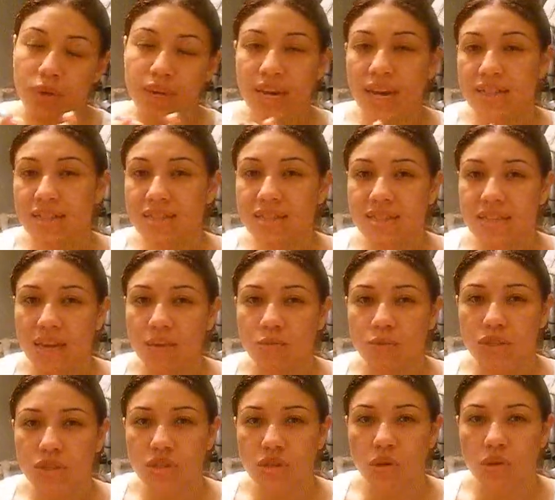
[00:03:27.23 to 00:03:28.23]
we got the same
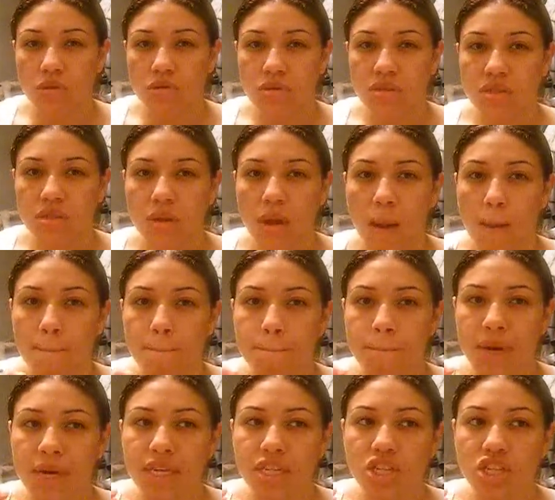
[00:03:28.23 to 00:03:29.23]
results,
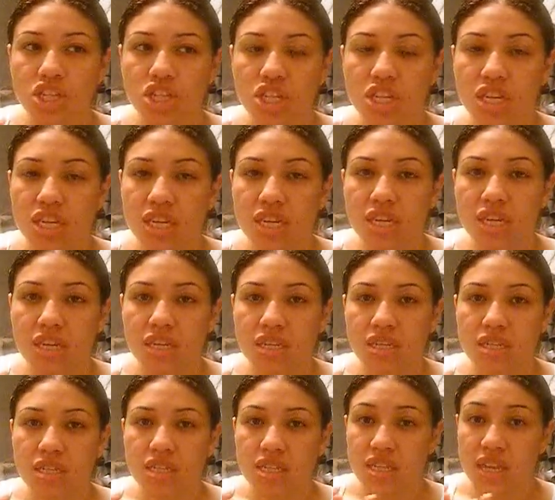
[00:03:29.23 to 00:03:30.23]
but she
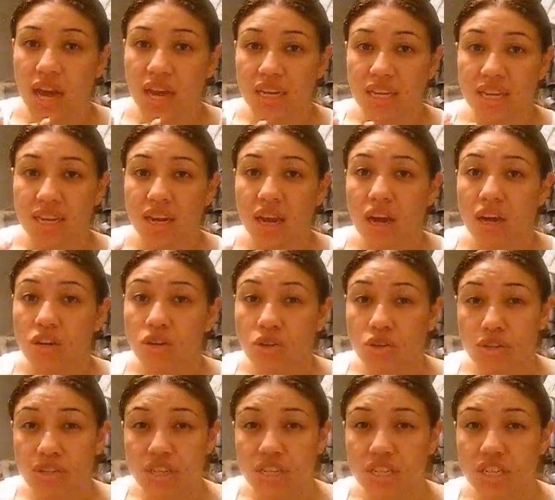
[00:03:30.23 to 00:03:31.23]
did not get
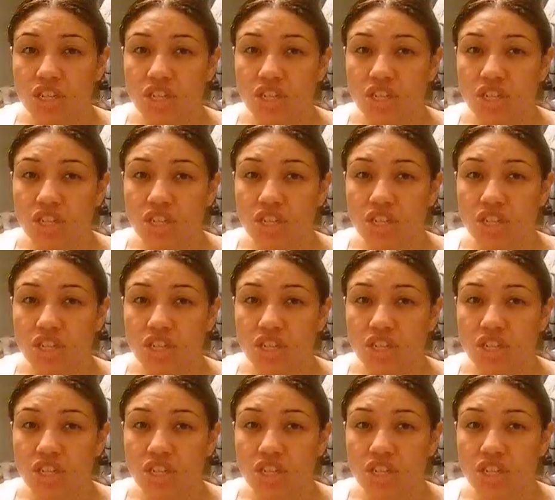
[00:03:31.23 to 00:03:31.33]
hungry.